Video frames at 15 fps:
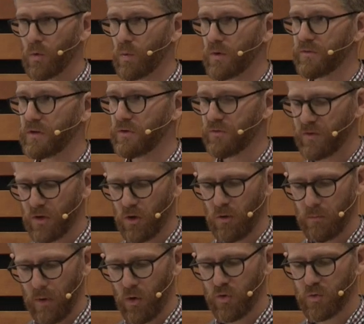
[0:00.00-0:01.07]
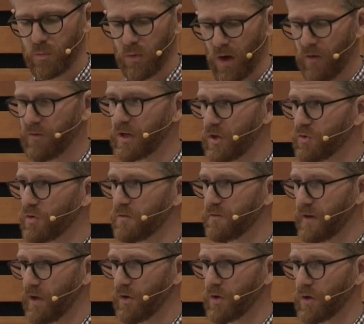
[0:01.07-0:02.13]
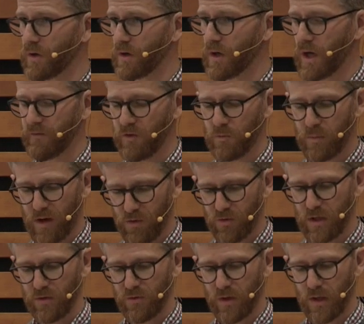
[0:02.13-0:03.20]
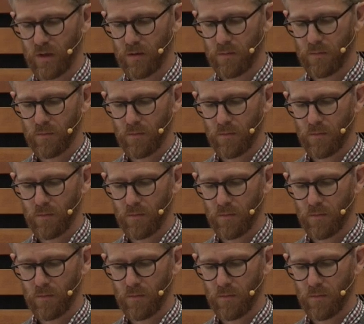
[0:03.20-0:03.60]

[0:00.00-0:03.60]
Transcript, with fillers: was the single most providential failure of his presidency.